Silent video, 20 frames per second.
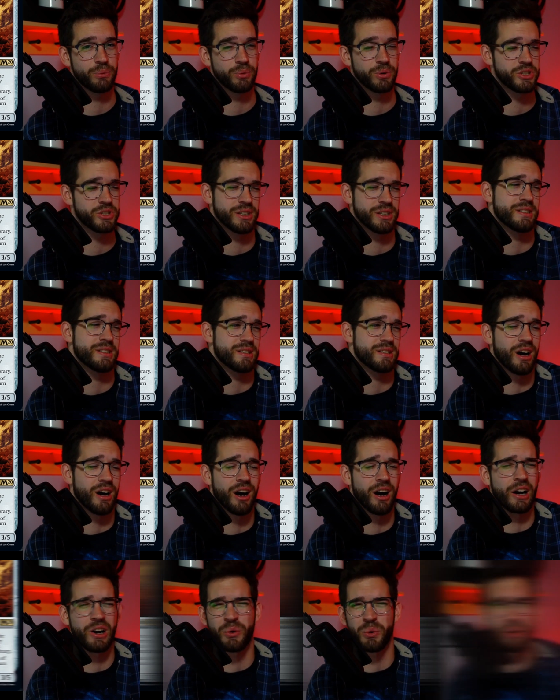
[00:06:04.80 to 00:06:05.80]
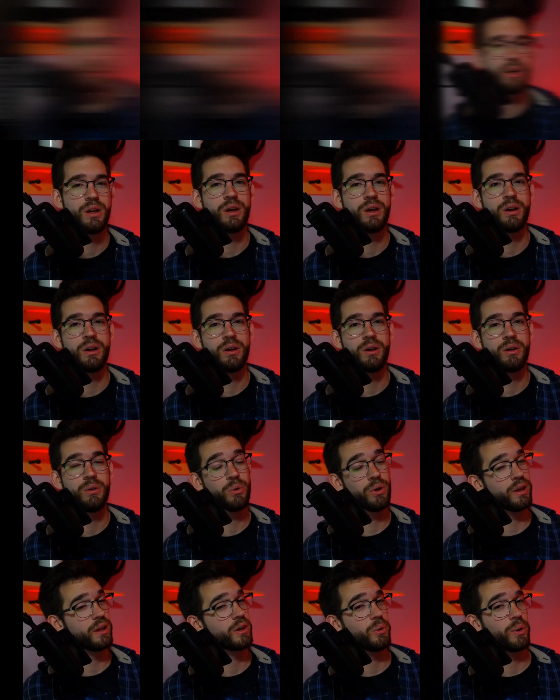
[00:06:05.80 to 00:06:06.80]
just awkward. Well,
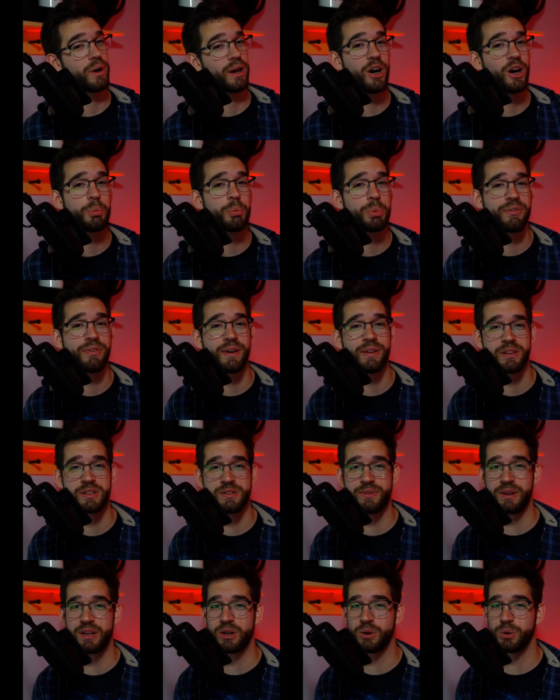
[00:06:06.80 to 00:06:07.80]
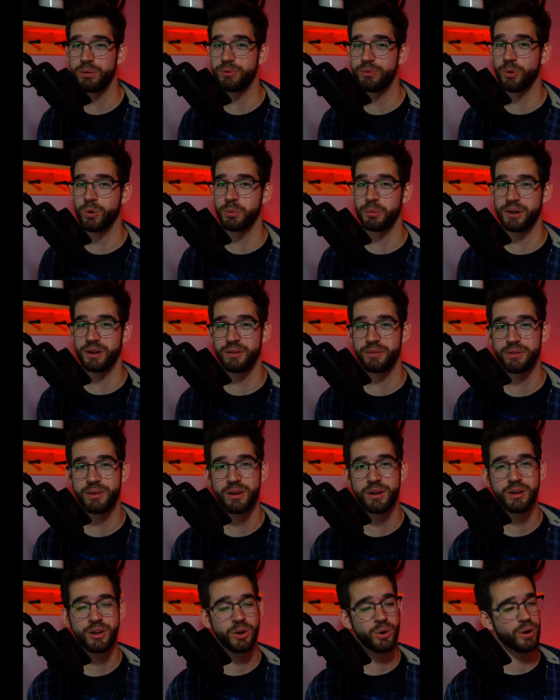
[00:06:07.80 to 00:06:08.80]
anyway, I hope you found this video informative.
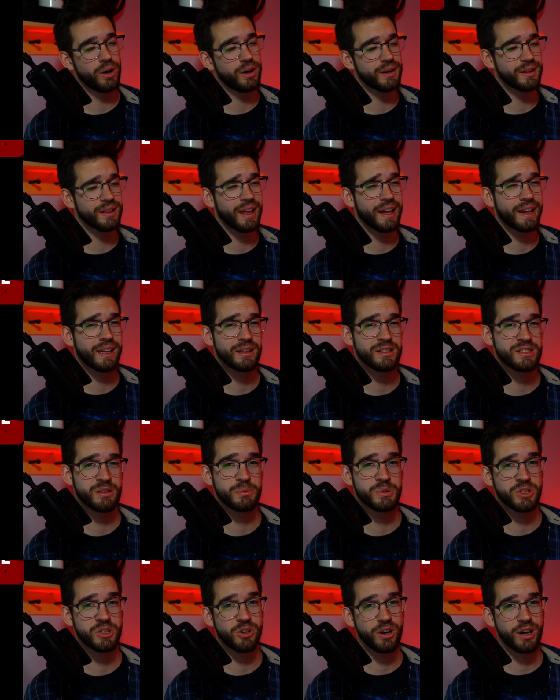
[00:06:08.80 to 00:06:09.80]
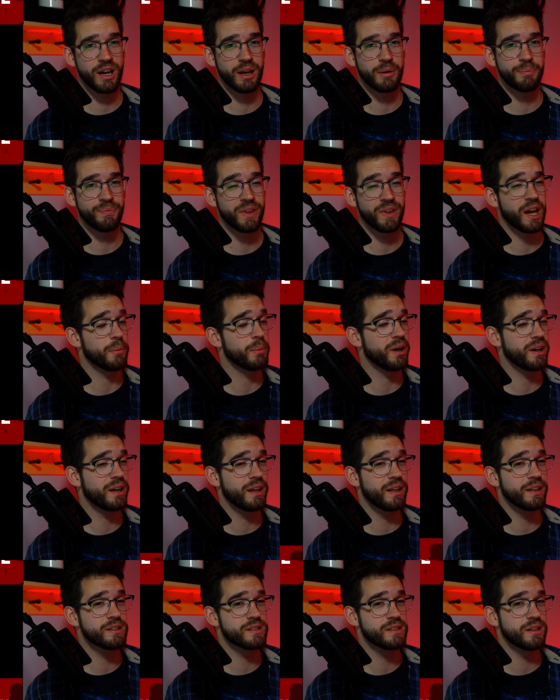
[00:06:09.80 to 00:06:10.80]
Go ahead and like and subscribe. I'm on
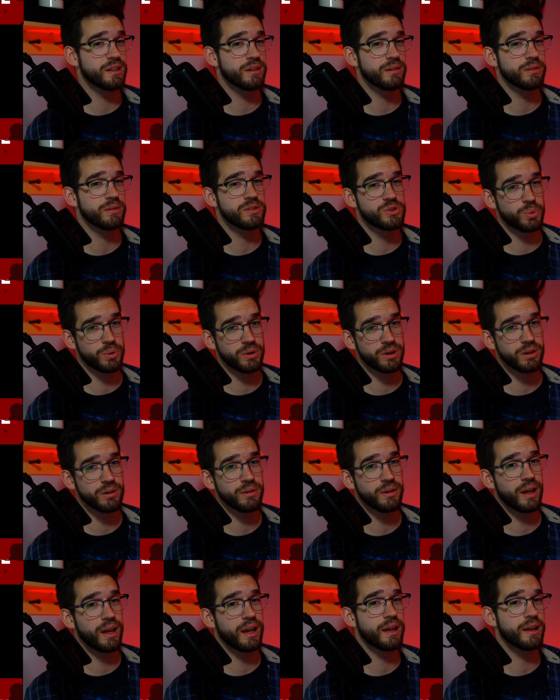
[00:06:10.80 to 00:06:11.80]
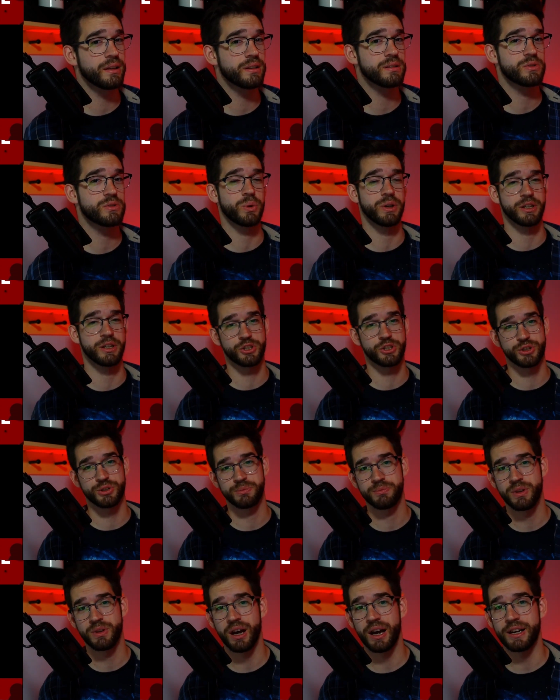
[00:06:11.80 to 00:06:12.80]
Insta, Twitter, and Twitch.
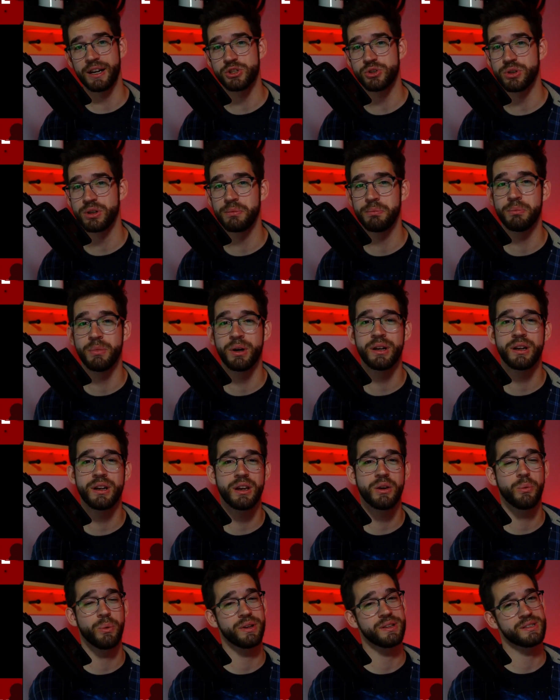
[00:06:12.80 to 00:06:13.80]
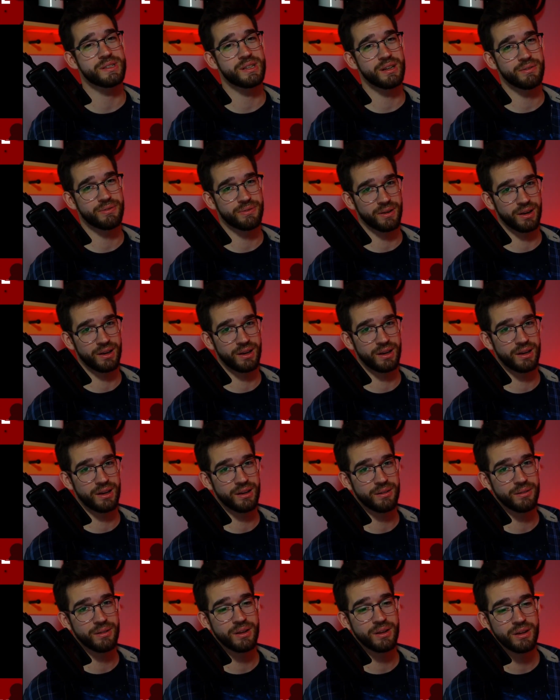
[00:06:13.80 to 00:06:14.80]
I stream Monday, Wednesday, Friday,
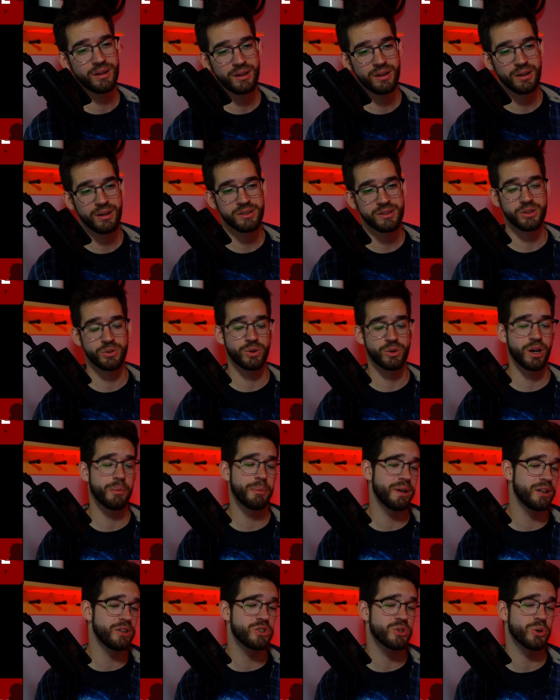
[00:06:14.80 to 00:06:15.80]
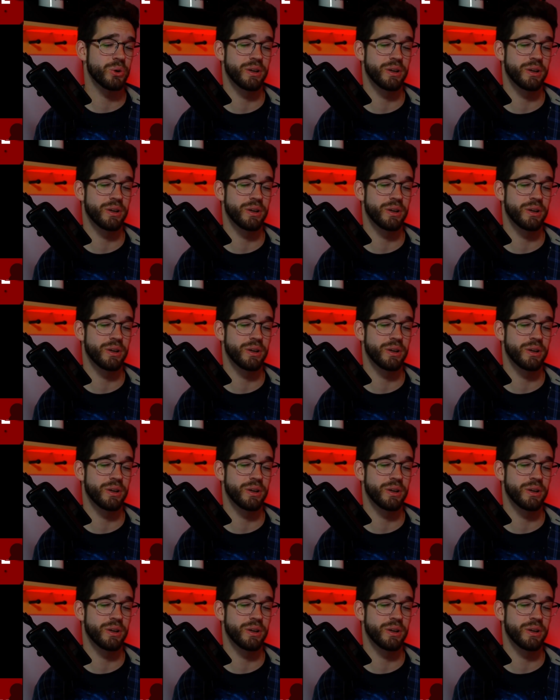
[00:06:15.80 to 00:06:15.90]
so come in and join